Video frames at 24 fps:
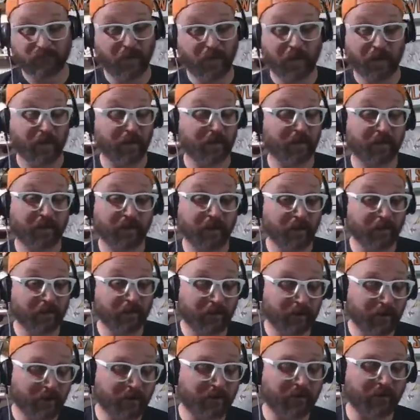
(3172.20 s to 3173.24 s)
Yeah, th
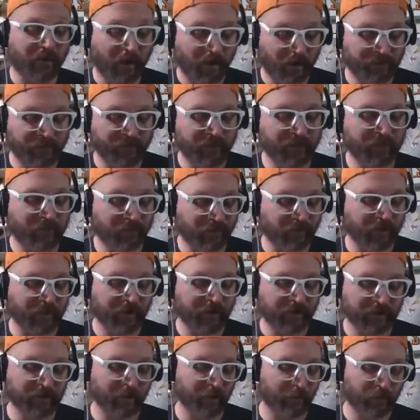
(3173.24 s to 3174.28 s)
this offense is going to
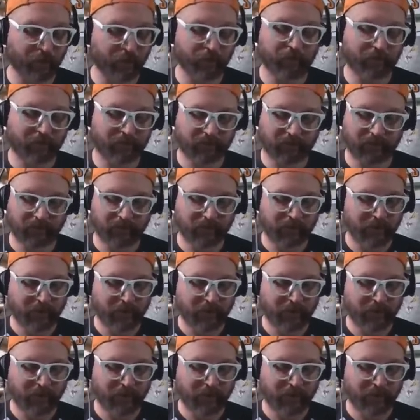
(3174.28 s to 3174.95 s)
get their points.